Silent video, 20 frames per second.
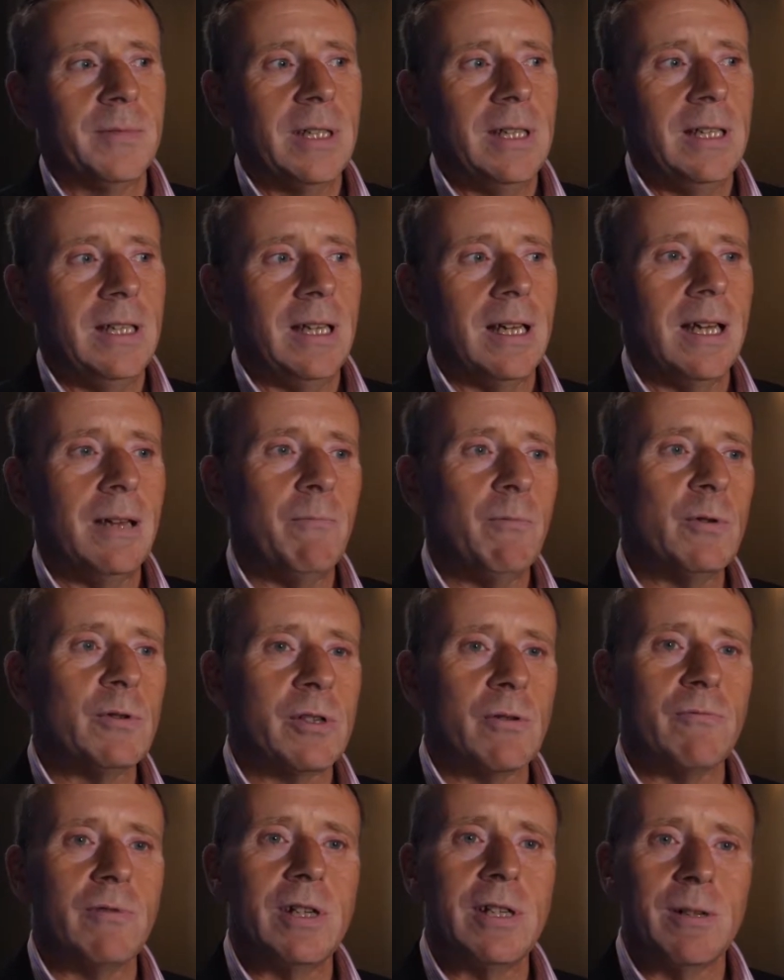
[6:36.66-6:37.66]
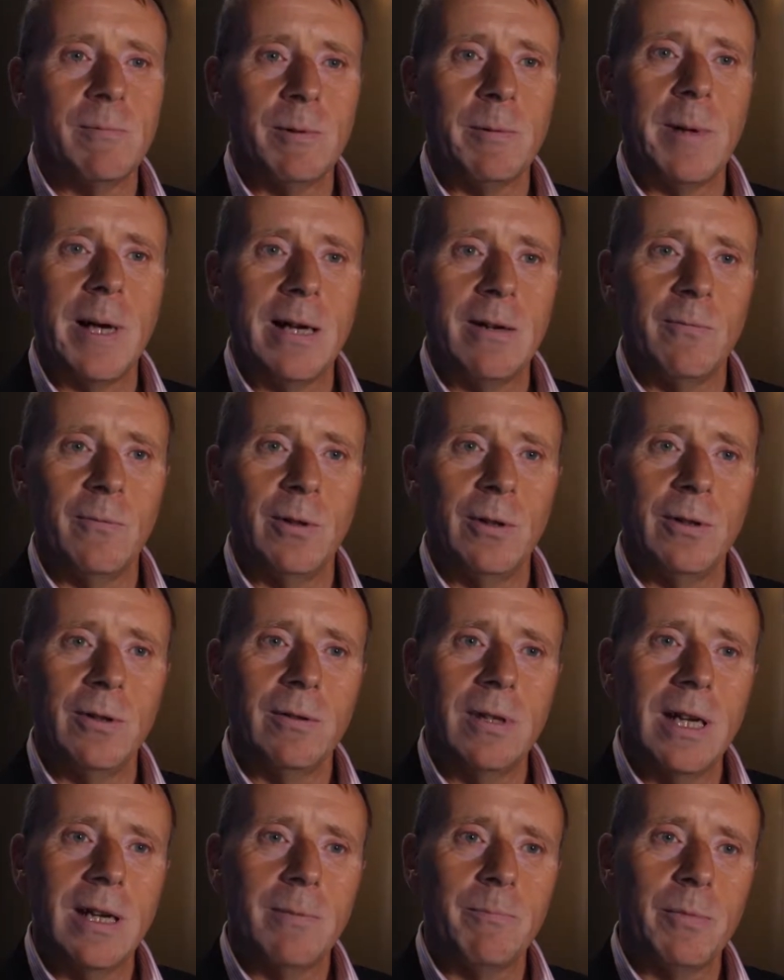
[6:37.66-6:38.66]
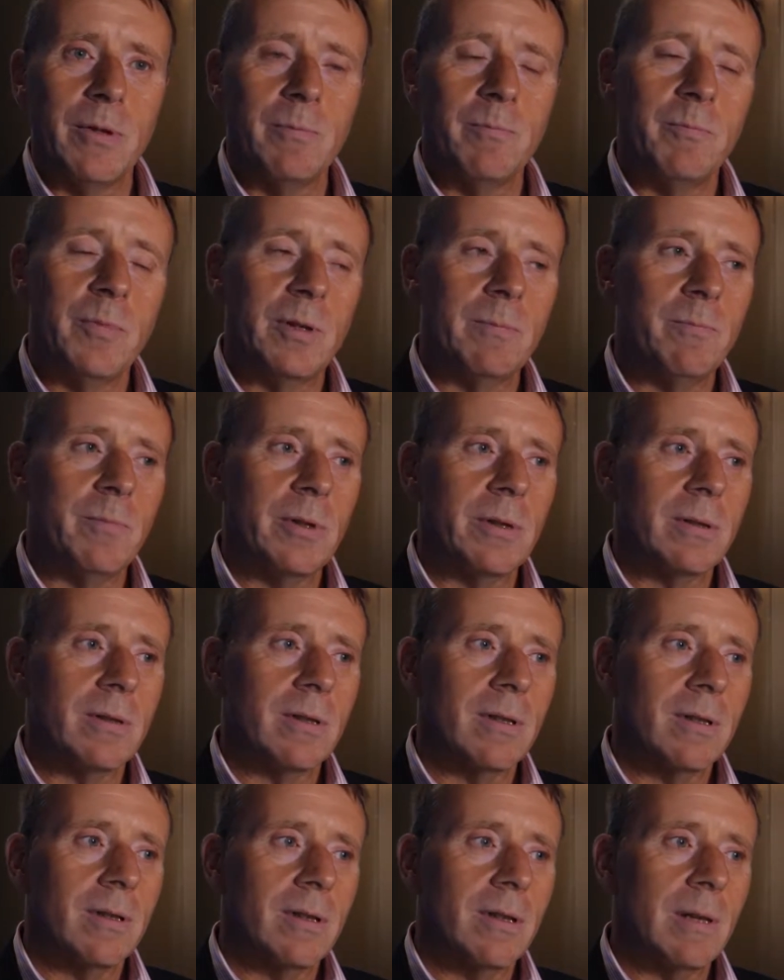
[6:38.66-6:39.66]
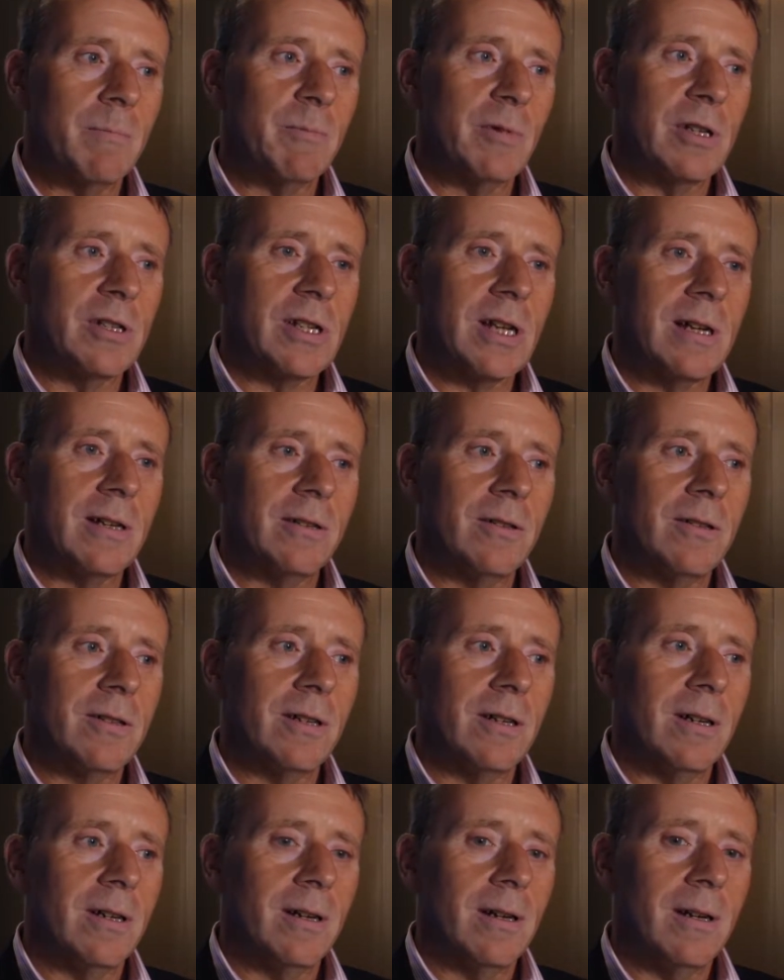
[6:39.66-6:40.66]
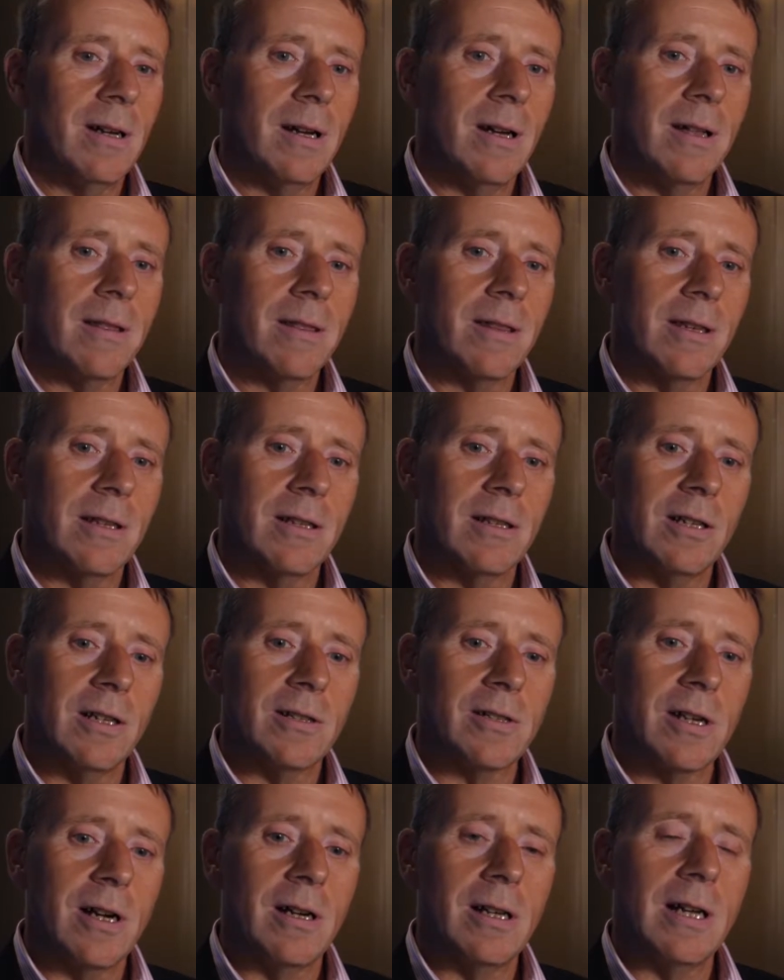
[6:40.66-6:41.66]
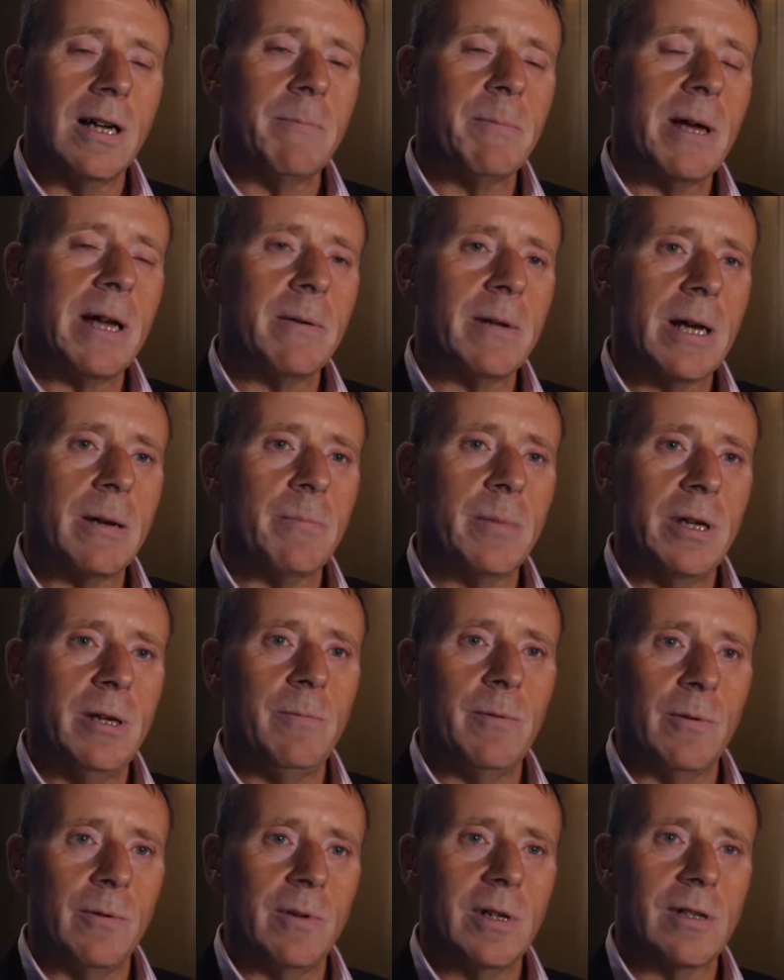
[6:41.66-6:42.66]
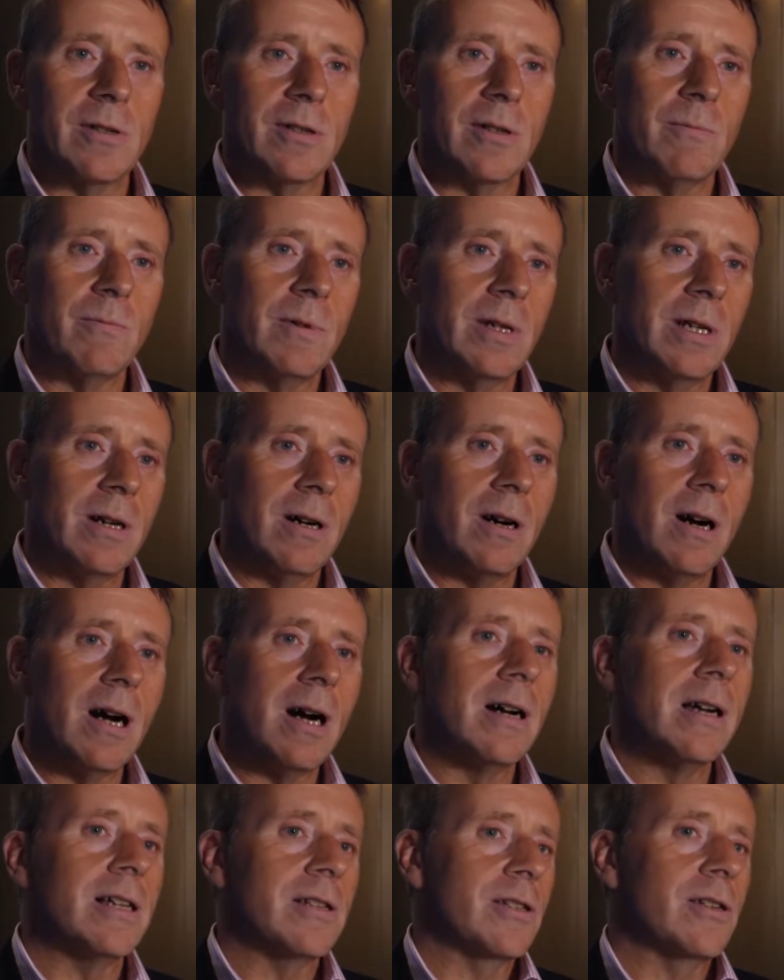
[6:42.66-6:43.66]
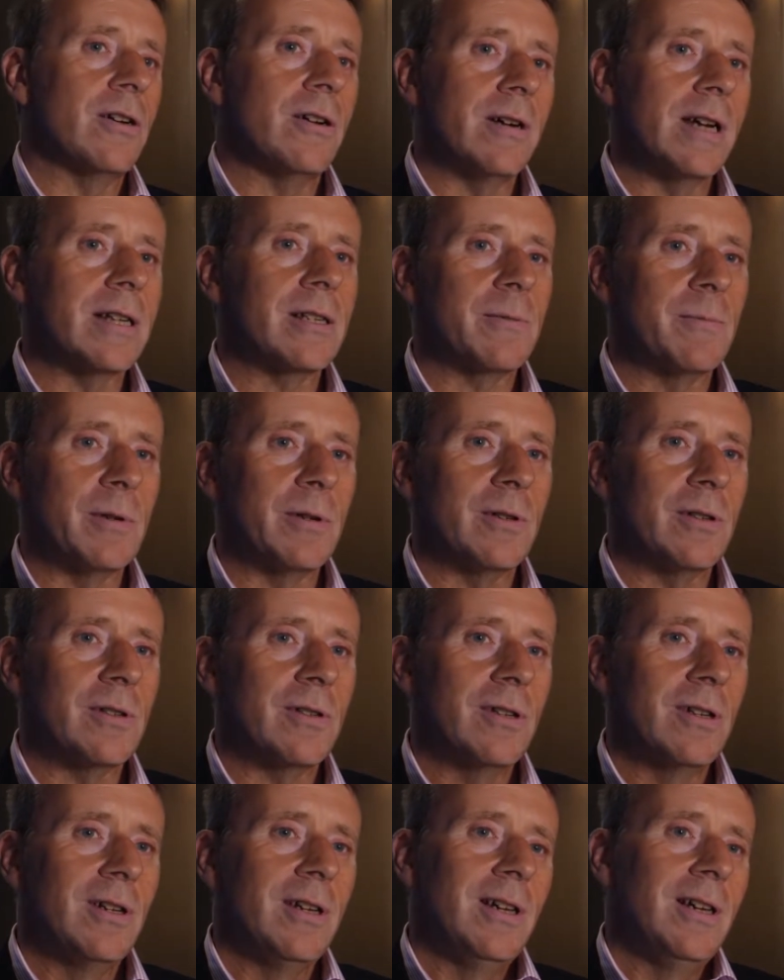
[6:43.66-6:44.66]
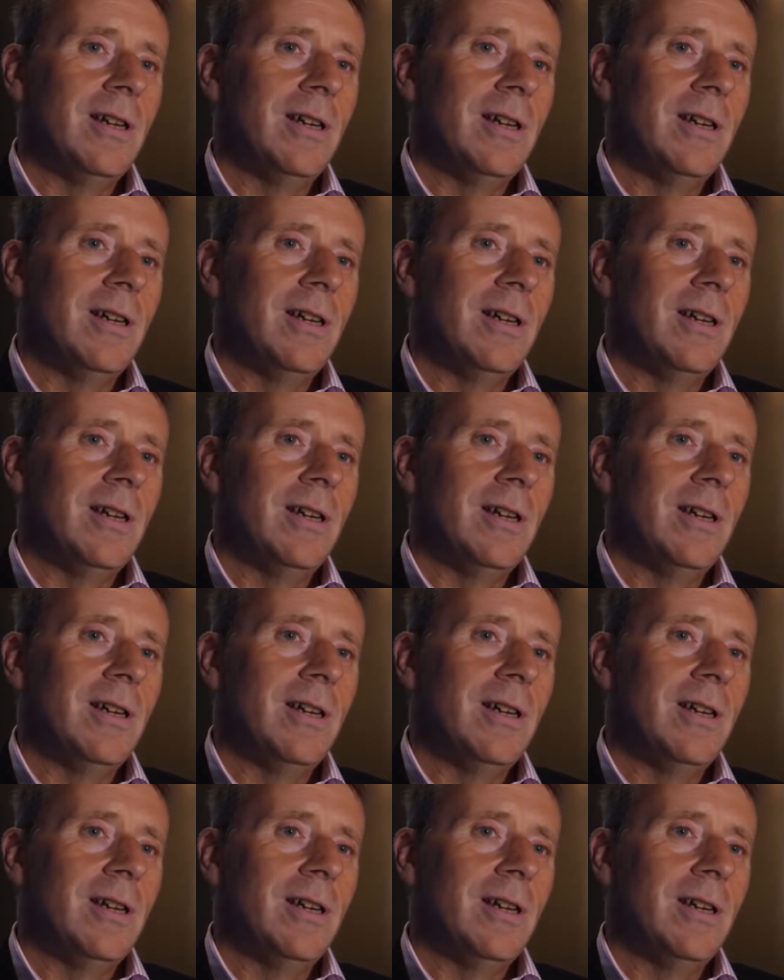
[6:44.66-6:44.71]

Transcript: Yeah, it was a reasonable amount of work, yeah, but that brings out another thing I'd like to highlight about our people, is that we are ISR experts.